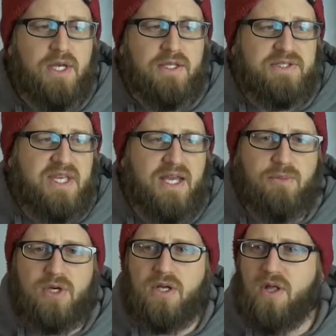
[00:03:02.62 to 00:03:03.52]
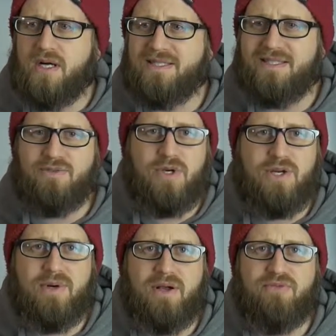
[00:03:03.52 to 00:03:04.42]
This camera clocks in right
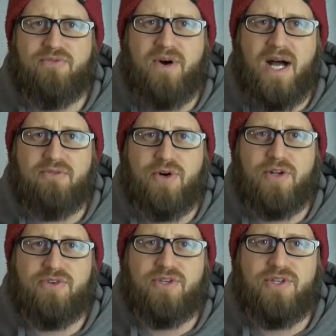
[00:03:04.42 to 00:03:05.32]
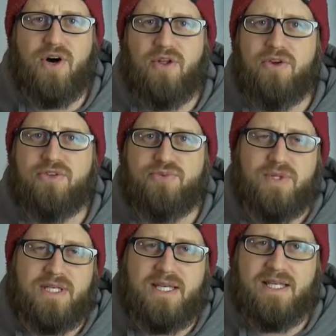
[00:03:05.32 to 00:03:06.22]
around $500
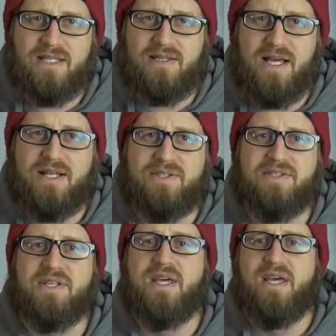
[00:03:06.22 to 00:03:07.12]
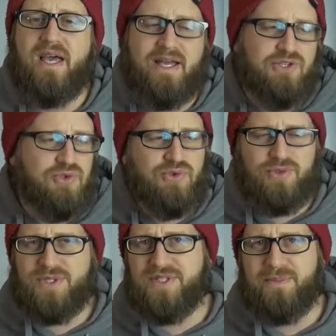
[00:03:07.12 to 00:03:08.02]
with a kit lens and
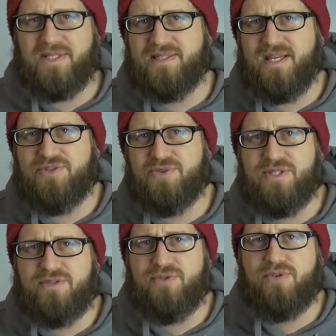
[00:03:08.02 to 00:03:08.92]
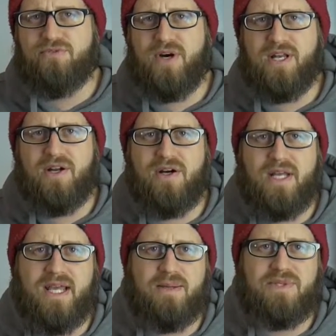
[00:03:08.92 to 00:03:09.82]
usually some accessories if you can find it on
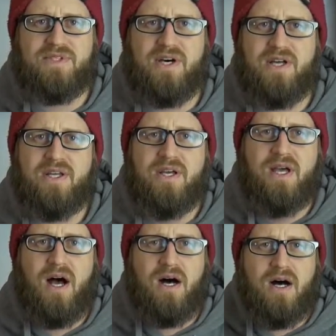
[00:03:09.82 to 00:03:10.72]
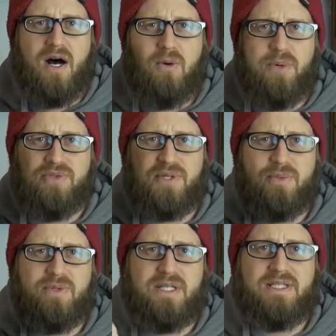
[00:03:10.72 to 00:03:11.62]
Amazon. I'll post up
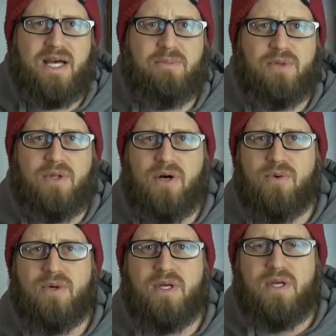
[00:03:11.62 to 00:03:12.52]
a link down below